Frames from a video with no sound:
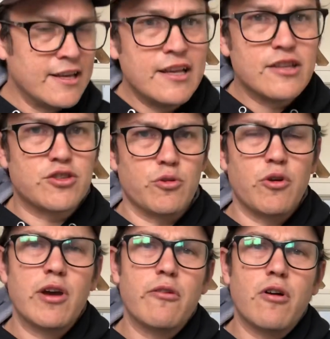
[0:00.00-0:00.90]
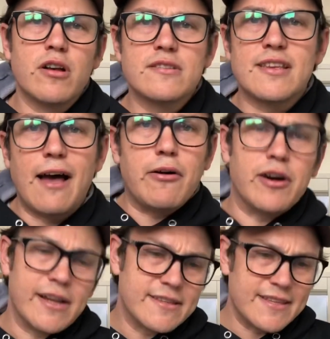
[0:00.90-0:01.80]
Tsurinoya rods, how I got
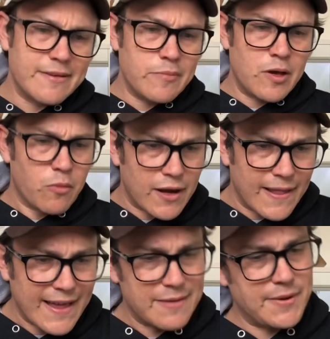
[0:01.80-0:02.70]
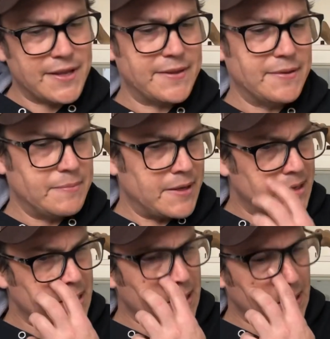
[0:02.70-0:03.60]
into them, what I like about them.
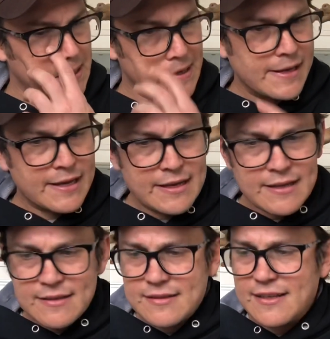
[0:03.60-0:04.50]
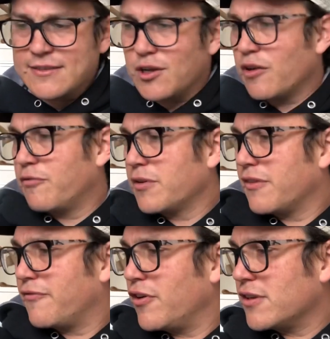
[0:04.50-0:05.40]
So let's start off with the
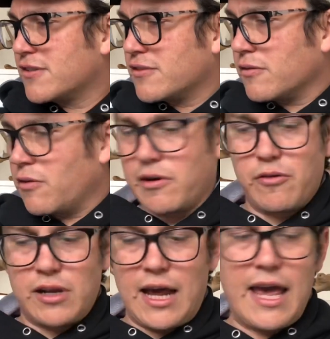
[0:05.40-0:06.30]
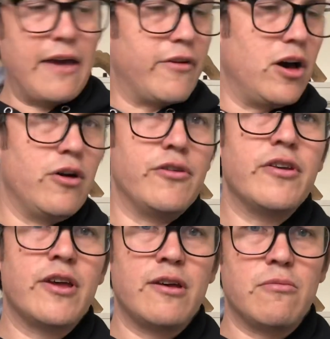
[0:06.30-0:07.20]
first Tsurinoya rod I ever owned,
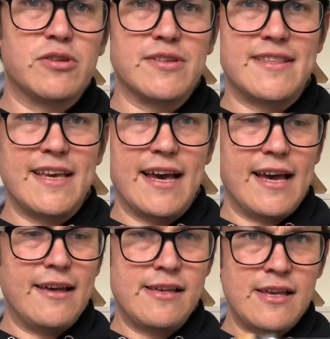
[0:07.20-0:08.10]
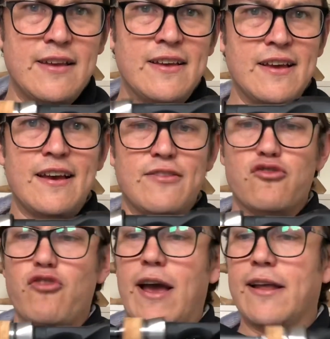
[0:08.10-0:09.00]
which was the
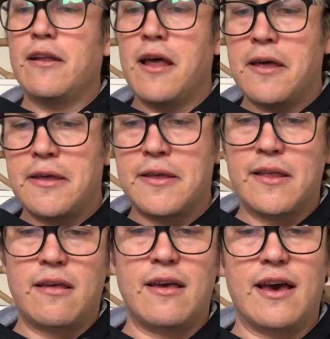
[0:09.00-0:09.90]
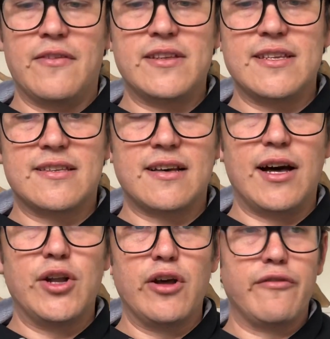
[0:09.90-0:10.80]
Dragon, and this is
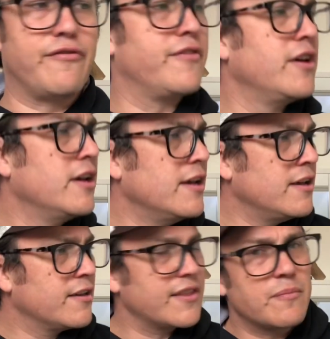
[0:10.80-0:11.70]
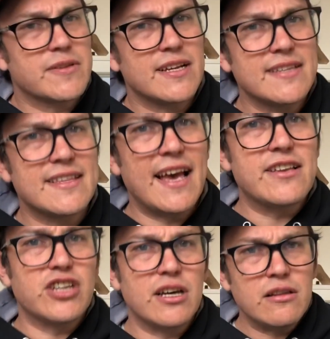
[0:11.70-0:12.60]
kind of, I think besides the
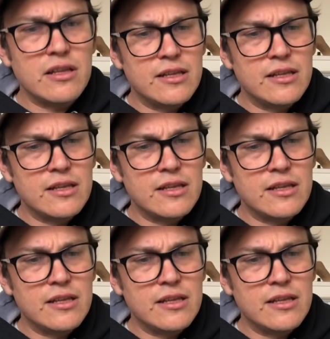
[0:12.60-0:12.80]
Agile,